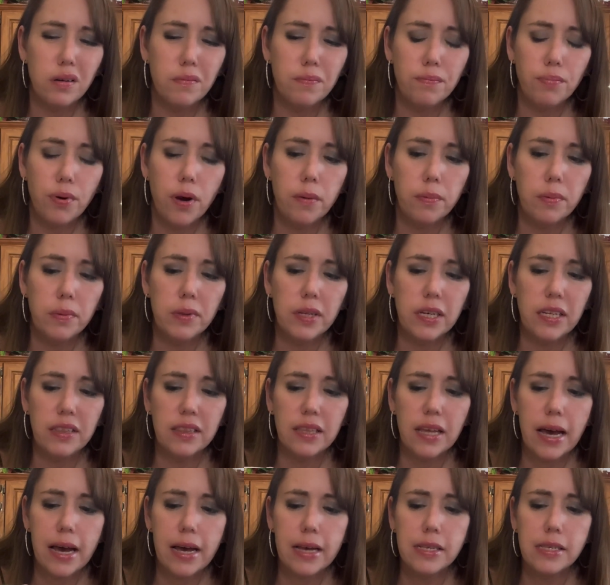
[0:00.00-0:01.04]
probably
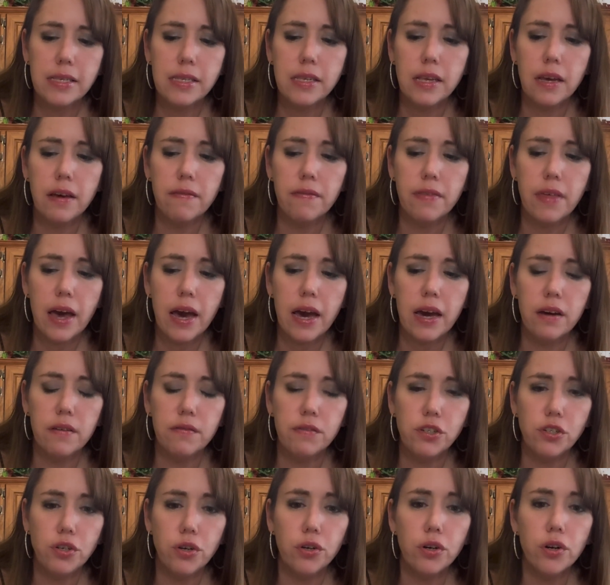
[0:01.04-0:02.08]
less of that of
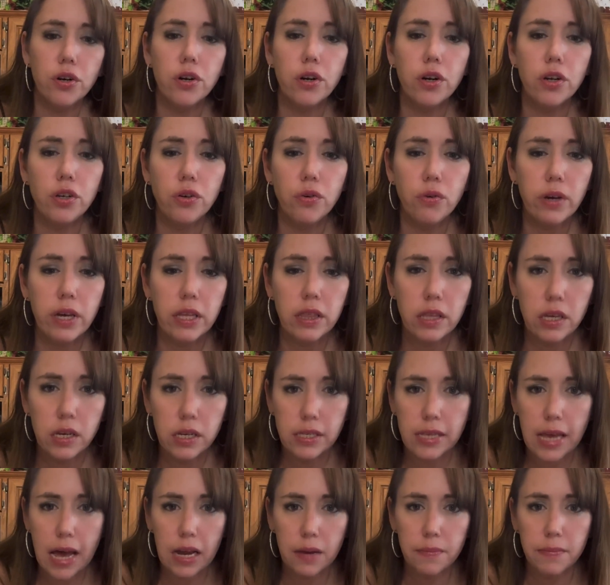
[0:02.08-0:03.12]
sugar. You'll get the
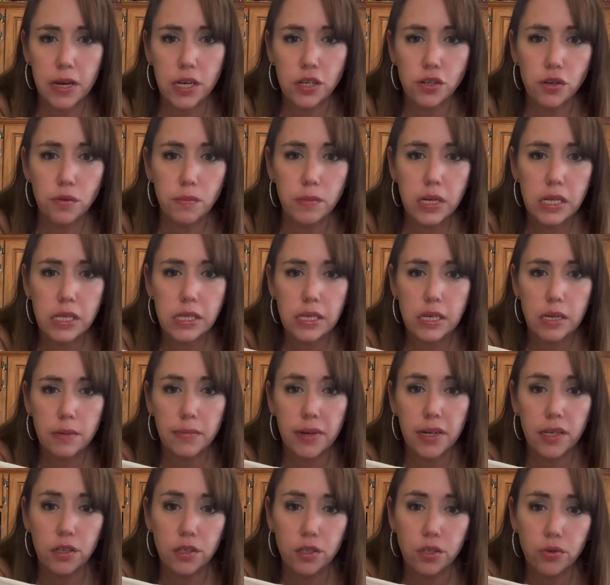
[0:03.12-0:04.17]
exact measurements in
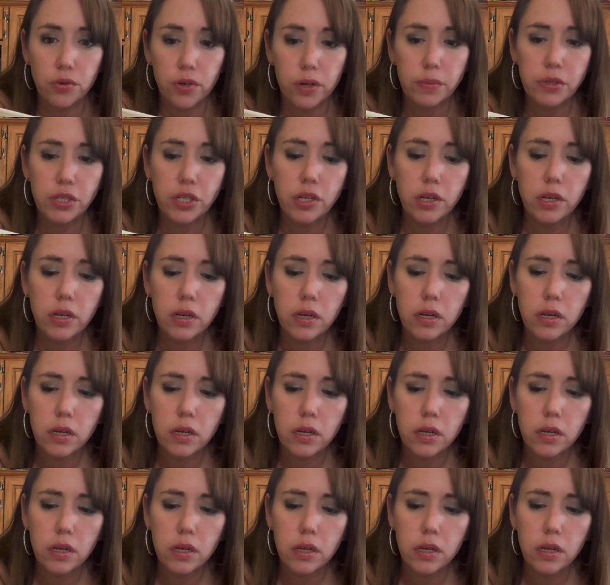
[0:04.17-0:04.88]
my description.